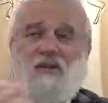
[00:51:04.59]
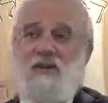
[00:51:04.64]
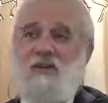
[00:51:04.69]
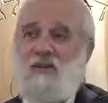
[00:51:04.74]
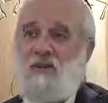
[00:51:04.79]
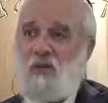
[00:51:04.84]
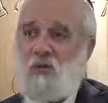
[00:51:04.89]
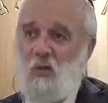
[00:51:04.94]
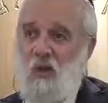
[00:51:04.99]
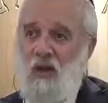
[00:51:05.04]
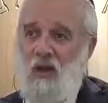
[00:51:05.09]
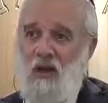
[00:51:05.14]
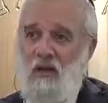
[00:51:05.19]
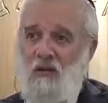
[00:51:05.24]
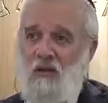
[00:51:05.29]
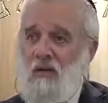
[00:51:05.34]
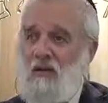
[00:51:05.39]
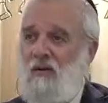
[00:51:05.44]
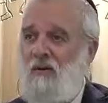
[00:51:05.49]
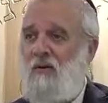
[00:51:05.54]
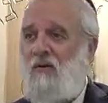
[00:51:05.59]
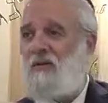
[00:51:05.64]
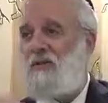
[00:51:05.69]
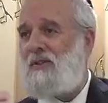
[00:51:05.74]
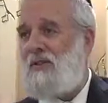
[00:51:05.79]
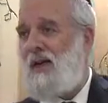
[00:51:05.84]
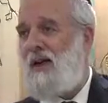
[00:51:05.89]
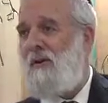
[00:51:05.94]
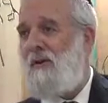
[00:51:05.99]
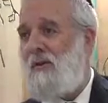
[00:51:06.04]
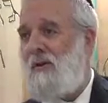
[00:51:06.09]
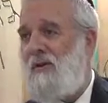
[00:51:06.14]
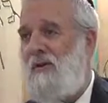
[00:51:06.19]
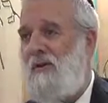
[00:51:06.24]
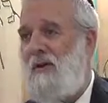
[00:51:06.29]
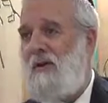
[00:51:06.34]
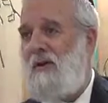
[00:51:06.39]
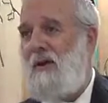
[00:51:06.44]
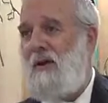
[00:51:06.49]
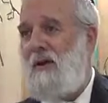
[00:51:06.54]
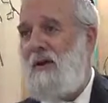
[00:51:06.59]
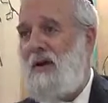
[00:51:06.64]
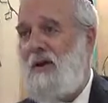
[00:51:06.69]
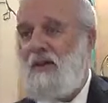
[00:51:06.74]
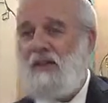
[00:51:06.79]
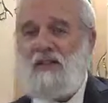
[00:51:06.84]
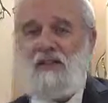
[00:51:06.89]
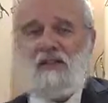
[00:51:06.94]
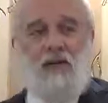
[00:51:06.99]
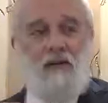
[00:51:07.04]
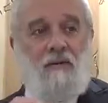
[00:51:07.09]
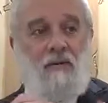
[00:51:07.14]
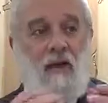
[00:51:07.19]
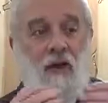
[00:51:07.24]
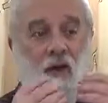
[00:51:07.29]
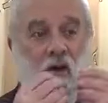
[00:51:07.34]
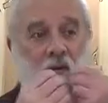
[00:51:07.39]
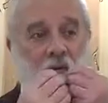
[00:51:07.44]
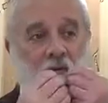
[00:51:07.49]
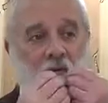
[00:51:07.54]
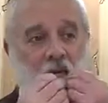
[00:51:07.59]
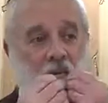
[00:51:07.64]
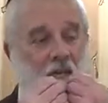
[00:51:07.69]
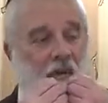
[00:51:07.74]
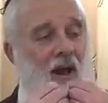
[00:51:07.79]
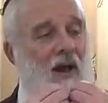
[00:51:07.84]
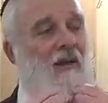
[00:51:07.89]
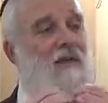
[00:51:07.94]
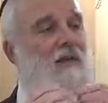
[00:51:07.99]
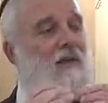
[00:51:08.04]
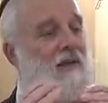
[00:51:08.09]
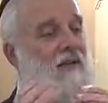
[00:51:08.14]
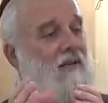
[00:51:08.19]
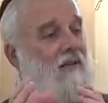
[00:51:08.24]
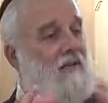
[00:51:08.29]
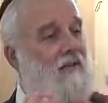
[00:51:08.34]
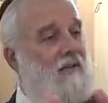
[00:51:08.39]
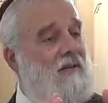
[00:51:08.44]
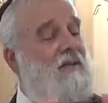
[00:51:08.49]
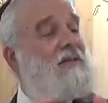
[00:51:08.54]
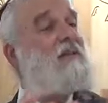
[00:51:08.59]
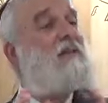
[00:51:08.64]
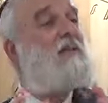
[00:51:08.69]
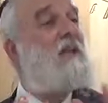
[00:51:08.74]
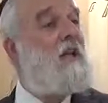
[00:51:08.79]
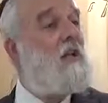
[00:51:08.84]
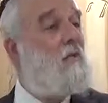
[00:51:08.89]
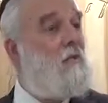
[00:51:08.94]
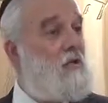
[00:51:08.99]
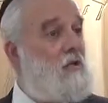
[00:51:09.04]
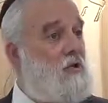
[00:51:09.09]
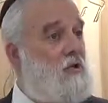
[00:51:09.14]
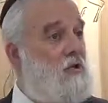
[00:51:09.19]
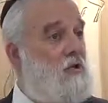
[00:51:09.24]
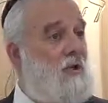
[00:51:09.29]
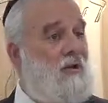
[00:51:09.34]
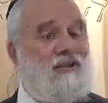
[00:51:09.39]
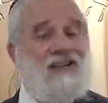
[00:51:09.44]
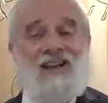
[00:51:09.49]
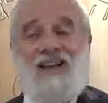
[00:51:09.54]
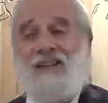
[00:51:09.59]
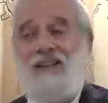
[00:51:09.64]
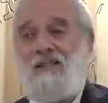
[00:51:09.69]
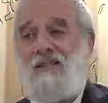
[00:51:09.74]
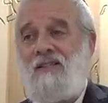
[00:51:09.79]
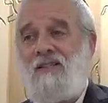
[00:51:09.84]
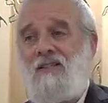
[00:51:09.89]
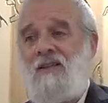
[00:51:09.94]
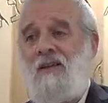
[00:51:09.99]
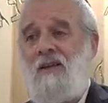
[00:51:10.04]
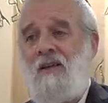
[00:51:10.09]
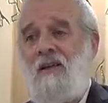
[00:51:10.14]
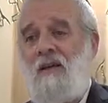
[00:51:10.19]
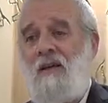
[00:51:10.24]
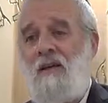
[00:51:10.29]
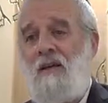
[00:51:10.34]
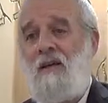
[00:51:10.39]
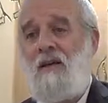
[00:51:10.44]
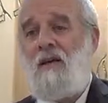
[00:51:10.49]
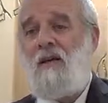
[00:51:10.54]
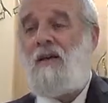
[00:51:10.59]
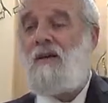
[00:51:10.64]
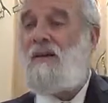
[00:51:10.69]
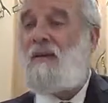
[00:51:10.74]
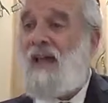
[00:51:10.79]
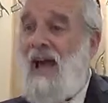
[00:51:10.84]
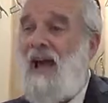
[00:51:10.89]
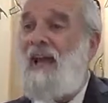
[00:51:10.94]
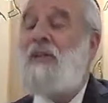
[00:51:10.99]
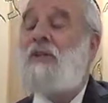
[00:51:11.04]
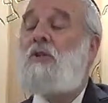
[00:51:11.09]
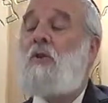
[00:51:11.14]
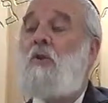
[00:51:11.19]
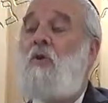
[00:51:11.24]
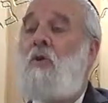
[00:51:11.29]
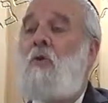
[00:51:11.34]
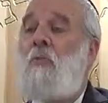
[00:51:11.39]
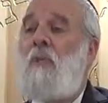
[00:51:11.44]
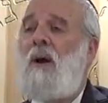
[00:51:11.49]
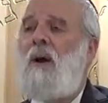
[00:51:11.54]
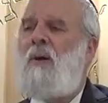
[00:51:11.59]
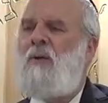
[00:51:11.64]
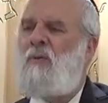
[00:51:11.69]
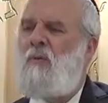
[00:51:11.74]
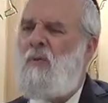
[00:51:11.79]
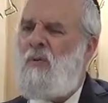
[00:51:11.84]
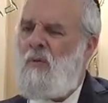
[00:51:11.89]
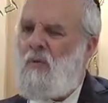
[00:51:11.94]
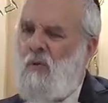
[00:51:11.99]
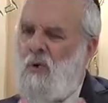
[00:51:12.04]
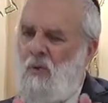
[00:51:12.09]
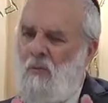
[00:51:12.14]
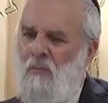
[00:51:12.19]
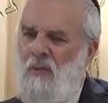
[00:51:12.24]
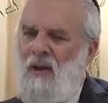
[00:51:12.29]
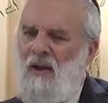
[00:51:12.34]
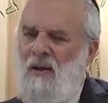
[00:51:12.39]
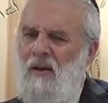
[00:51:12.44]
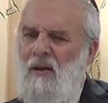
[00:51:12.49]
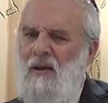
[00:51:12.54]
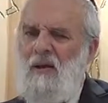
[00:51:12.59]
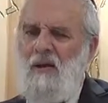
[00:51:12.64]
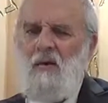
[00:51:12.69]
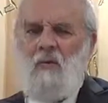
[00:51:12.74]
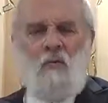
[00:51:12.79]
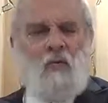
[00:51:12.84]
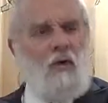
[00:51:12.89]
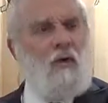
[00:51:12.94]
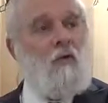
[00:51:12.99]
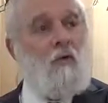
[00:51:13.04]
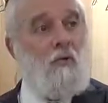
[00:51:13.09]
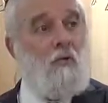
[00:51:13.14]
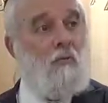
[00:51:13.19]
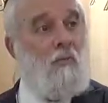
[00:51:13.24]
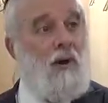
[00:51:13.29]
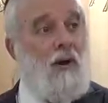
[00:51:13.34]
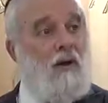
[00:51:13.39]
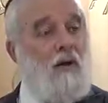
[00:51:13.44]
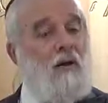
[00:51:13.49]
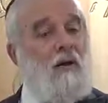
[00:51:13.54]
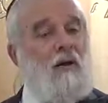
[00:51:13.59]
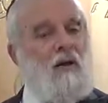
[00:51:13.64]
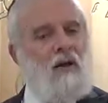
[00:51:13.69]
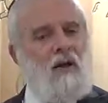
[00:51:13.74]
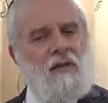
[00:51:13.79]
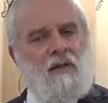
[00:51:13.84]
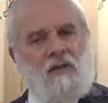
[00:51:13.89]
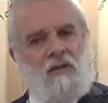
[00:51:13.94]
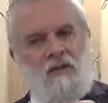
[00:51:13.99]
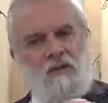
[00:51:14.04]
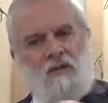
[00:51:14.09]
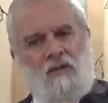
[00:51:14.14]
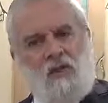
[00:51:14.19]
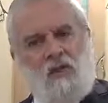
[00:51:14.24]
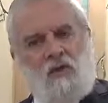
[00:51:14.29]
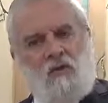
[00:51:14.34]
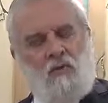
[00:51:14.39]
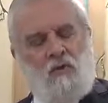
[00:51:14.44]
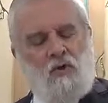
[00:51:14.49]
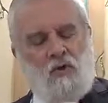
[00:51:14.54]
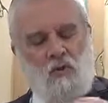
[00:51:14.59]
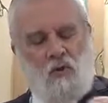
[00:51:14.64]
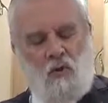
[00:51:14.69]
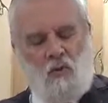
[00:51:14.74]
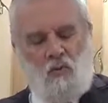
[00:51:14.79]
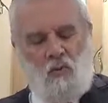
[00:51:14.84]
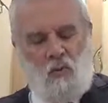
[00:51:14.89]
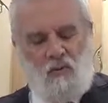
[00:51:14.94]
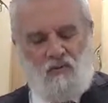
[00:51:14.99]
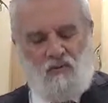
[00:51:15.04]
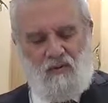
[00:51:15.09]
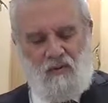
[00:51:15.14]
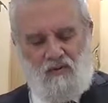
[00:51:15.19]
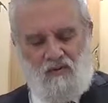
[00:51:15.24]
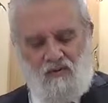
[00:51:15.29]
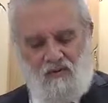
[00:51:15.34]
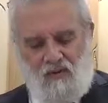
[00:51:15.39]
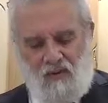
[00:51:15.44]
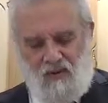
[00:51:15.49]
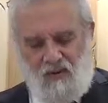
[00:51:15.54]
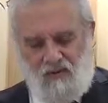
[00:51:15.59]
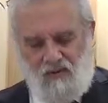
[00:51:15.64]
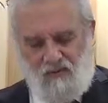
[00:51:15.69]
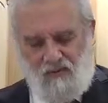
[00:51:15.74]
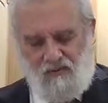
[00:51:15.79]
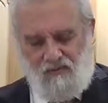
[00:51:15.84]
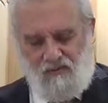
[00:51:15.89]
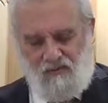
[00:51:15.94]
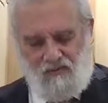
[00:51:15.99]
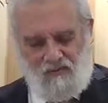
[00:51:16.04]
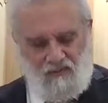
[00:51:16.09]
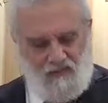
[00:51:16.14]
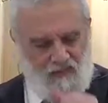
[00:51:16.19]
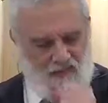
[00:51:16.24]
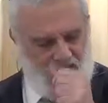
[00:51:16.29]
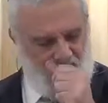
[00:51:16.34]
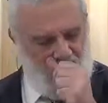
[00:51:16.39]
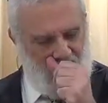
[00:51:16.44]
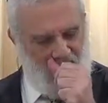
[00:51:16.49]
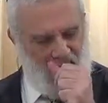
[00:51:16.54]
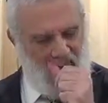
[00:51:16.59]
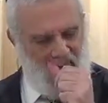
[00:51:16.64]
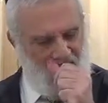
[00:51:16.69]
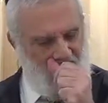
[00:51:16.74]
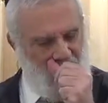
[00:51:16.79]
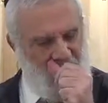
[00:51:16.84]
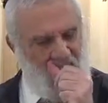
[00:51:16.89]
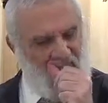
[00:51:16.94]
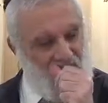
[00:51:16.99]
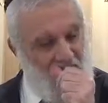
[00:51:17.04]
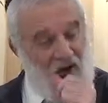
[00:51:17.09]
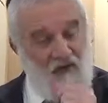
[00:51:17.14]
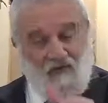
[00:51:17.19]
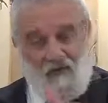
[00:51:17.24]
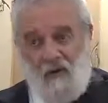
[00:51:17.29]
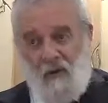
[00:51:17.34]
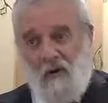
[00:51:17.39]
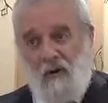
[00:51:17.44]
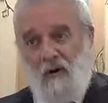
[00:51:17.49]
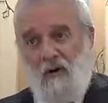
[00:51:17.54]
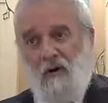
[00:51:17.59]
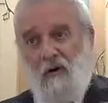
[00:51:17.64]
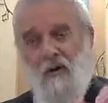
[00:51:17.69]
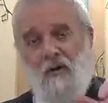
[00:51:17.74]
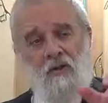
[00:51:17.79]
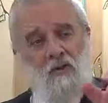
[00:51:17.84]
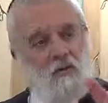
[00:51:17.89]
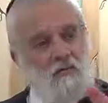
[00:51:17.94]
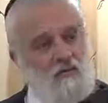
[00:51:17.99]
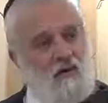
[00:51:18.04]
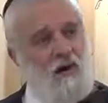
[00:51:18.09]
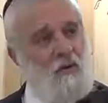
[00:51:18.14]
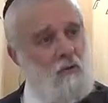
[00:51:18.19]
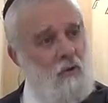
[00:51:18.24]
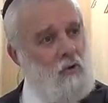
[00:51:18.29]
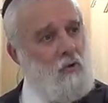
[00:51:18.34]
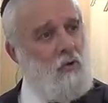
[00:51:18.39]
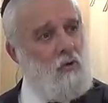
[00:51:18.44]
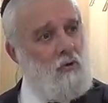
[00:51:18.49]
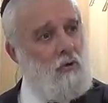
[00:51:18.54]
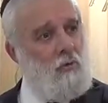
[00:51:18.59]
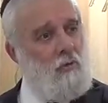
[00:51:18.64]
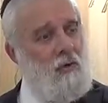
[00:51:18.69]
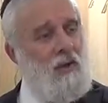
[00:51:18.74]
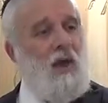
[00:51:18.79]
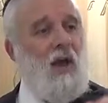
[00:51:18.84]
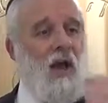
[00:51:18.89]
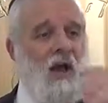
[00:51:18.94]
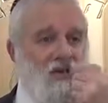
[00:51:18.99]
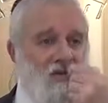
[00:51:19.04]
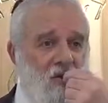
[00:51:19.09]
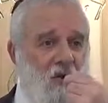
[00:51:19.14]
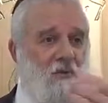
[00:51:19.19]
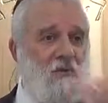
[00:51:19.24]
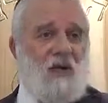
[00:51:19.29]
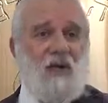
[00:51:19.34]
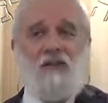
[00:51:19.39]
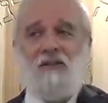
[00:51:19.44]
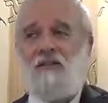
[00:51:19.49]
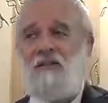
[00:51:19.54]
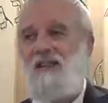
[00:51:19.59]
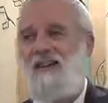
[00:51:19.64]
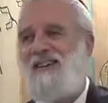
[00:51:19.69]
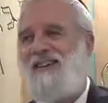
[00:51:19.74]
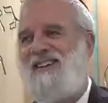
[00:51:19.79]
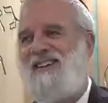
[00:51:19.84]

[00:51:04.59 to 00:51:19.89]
sweet or sour. In the same way that the palate can distinguish the tastes, that is Chokhmah. Chokhmah, real Chokhmah, can distinguish one thing from another. Therefore, so far what you told me has no taste.